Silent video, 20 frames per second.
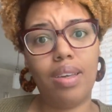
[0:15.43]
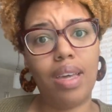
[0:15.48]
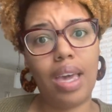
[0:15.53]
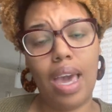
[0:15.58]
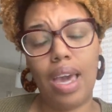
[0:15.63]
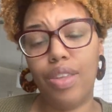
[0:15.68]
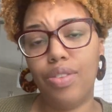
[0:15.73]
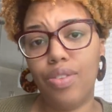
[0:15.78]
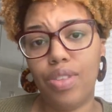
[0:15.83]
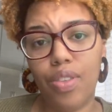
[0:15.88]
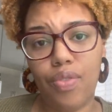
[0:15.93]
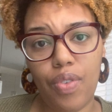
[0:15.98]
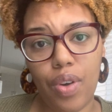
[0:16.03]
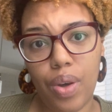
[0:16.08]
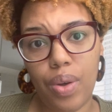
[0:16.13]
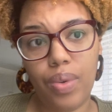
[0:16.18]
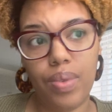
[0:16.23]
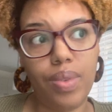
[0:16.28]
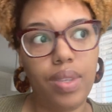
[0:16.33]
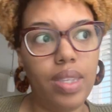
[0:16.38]
answer the
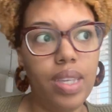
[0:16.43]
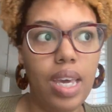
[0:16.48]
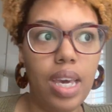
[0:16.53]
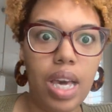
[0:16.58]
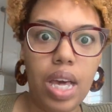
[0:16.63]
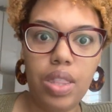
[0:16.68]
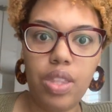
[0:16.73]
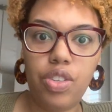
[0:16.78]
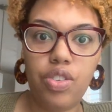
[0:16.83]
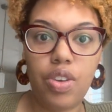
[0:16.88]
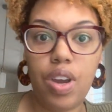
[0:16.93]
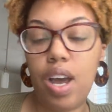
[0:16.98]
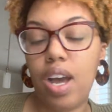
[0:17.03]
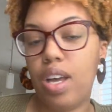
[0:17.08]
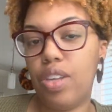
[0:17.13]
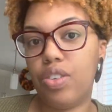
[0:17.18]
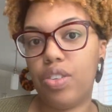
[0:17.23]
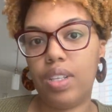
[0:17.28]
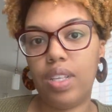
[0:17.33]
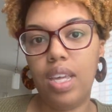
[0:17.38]
phones, take out the
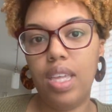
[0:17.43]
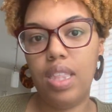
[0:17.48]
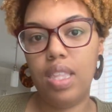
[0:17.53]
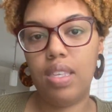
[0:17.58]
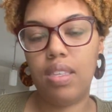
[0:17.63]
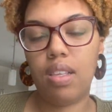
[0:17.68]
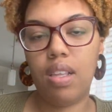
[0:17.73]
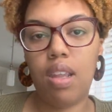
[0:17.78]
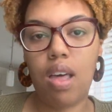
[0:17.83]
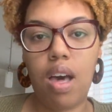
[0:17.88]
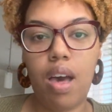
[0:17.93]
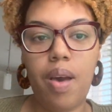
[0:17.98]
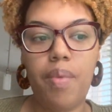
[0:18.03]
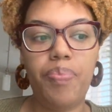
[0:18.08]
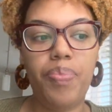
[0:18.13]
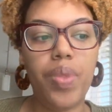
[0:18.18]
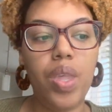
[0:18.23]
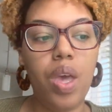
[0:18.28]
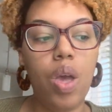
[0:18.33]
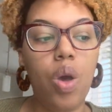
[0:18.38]
trash, clean the
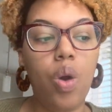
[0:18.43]
salon.